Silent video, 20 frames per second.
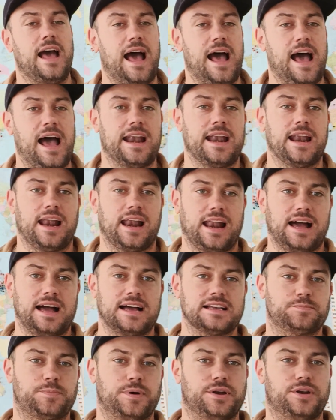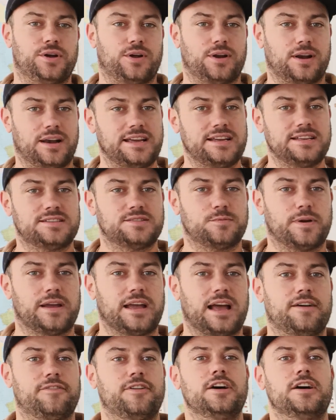And last but not least, we
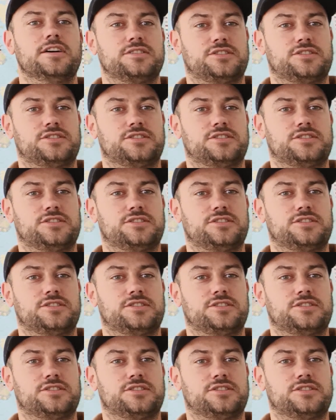have